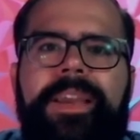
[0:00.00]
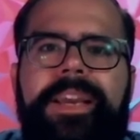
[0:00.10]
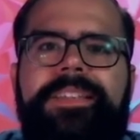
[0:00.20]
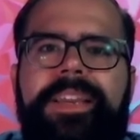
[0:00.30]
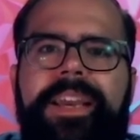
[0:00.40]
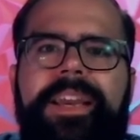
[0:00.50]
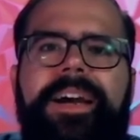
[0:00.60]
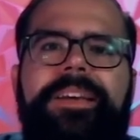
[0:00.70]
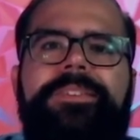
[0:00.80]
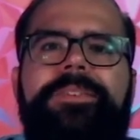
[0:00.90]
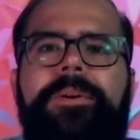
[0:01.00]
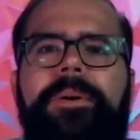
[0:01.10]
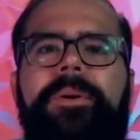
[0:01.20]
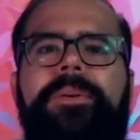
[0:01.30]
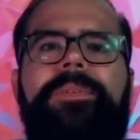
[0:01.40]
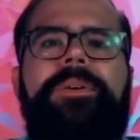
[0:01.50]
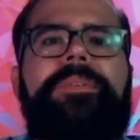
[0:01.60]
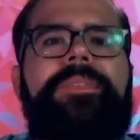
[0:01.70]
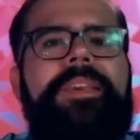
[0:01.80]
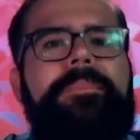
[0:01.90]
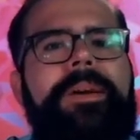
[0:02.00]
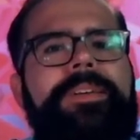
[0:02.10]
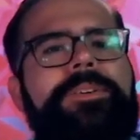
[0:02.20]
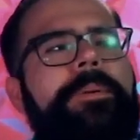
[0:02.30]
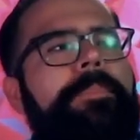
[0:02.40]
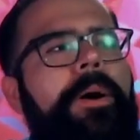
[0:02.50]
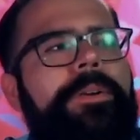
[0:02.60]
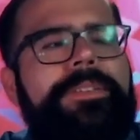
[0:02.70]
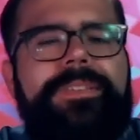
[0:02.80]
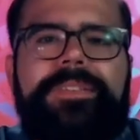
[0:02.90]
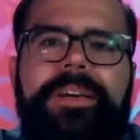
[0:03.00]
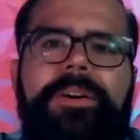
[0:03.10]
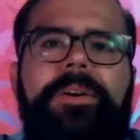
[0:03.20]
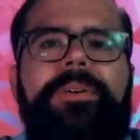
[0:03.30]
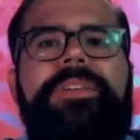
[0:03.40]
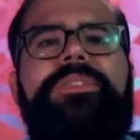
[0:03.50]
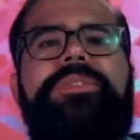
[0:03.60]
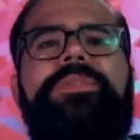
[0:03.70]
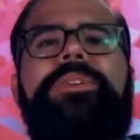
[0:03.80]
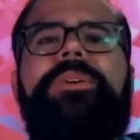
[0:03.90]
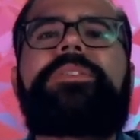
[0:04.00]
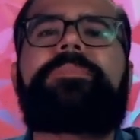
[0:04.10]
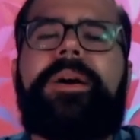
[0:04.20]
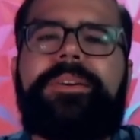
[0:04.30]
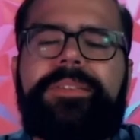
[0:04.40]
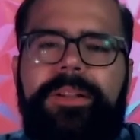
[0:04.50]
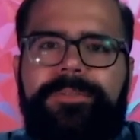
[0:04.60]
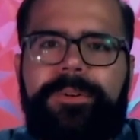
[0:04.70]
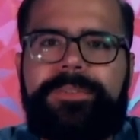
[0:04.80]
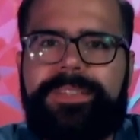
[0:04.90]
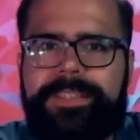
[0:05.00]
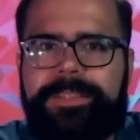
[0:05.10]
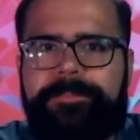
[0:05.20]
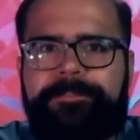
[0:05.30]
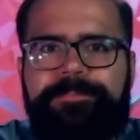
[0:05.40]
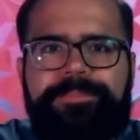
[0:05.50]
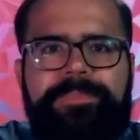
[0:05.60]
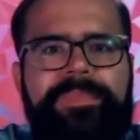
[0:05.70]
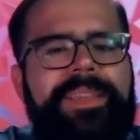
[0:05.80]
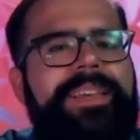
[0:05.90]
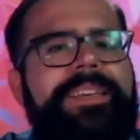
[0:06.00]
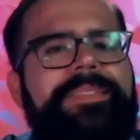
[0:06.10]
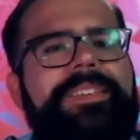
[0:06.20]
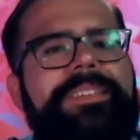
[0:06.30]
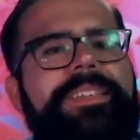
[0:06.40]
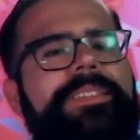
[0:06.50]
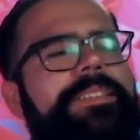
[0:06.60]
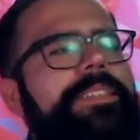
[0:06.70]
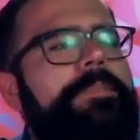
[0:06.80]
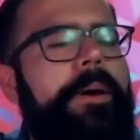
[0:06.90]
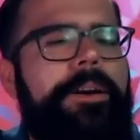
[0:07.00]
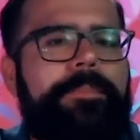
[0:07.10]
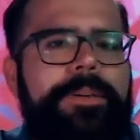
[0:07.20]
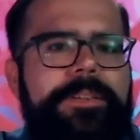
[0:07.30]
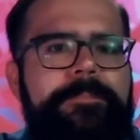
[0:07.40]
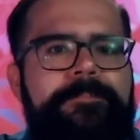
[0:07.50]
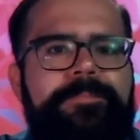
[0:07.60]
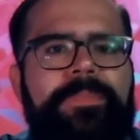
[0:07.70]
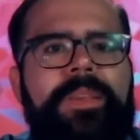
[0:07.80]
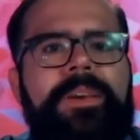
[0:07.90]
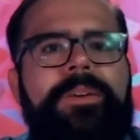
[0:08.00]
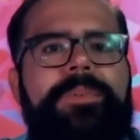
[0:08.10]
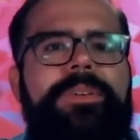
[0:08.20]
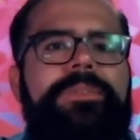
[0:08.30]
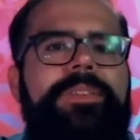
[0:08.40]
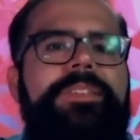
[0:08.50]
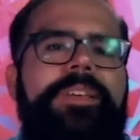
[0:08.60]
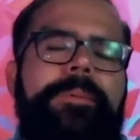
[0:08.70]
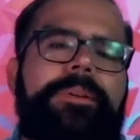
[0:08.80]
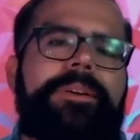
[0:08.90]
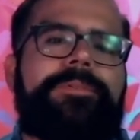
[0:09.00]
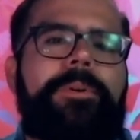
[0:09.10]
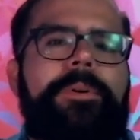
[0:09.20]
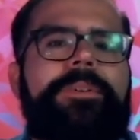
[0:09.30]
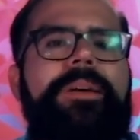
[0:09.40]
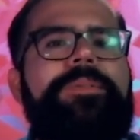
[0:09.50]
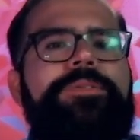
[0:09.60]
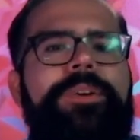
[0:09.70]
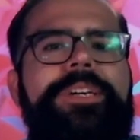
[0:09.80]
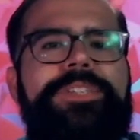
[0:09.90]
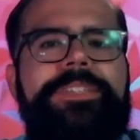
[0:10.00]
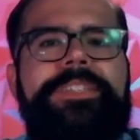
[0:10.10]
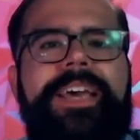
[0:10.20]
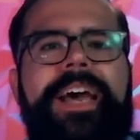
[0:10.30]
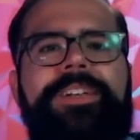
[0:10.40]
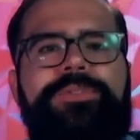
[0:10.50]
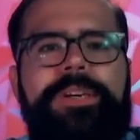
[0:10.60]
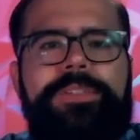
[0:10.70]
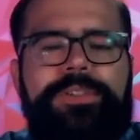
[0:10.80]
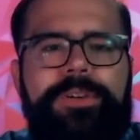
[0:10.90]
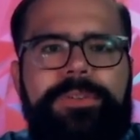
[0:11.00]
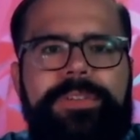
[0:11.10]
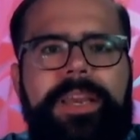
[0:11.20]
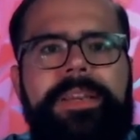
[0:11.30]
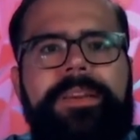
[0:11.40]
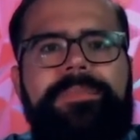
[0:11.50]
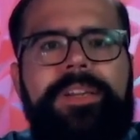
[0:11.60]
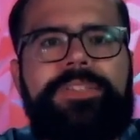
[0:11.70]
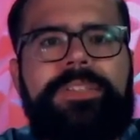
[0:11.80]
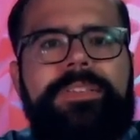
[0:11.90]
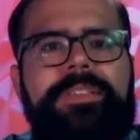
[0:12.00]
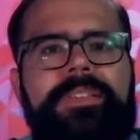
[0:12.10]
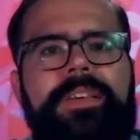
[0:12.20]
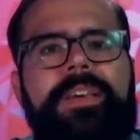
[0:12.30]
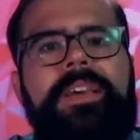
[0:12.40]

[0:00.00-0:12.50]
and today I'd like to go over the major components that go into your Spydur telephone system. This is the Spydur Prism. We use this typically for demonstrations at trade shows and conventions.